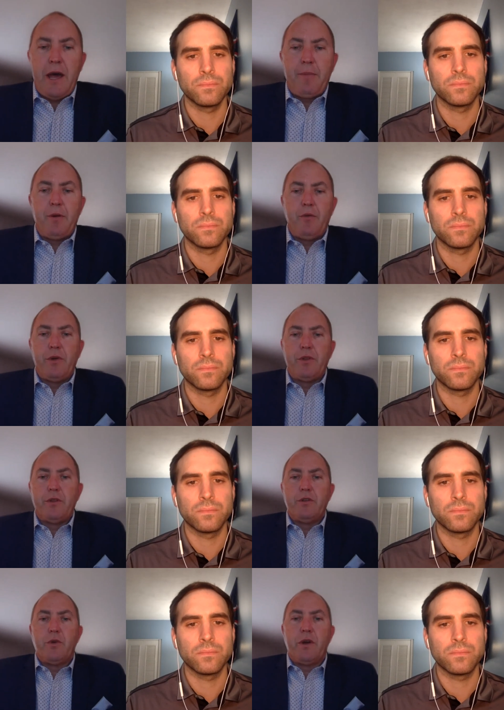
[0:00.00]
Speaker 1: happen
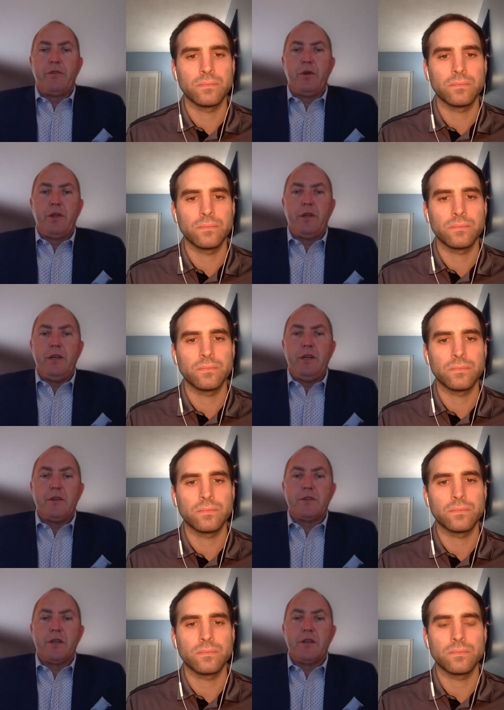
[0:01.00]
with direct view LED
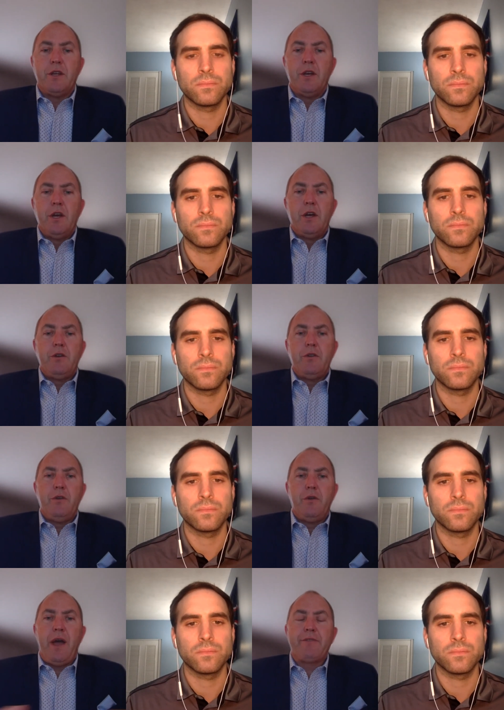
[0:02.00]
is that you,
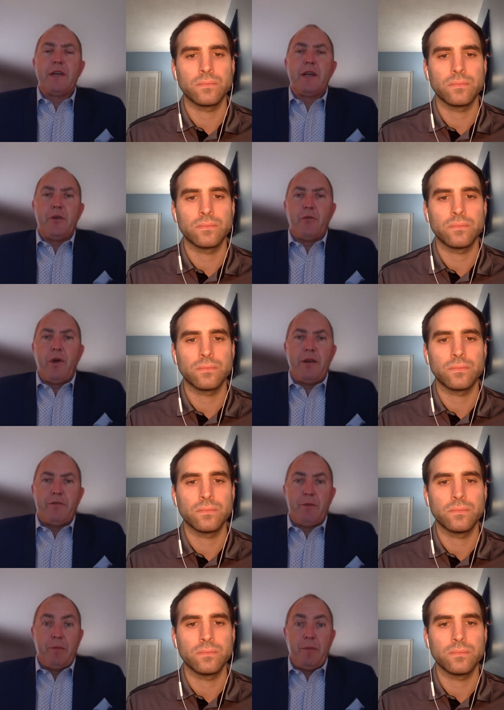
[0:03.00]
you have to get it right
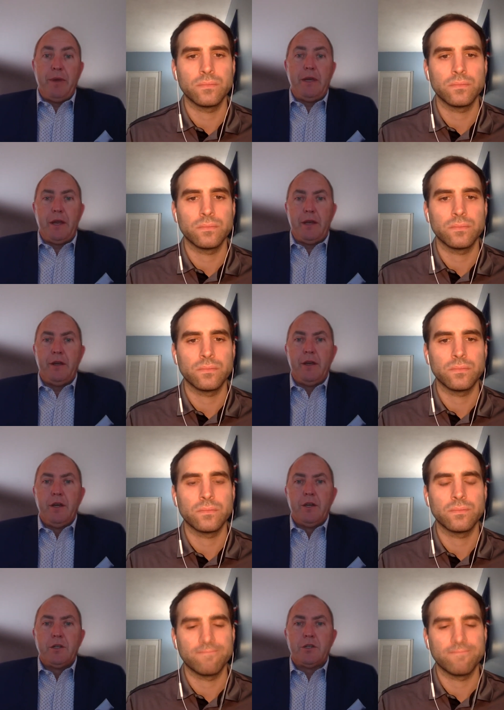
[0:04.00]
from the beginning.
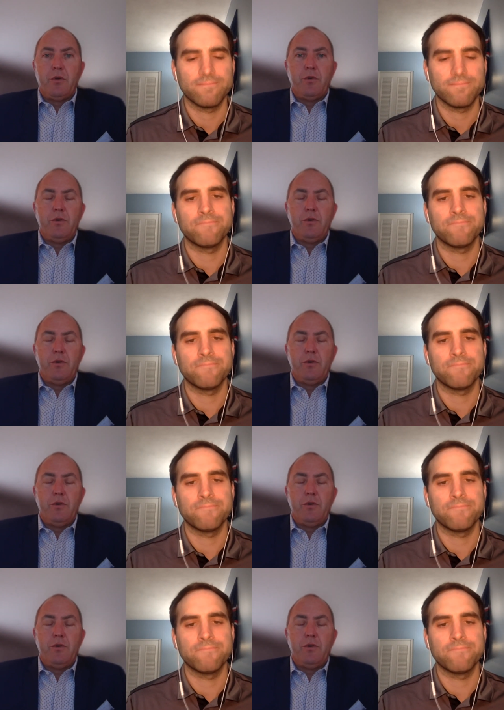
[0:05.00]
So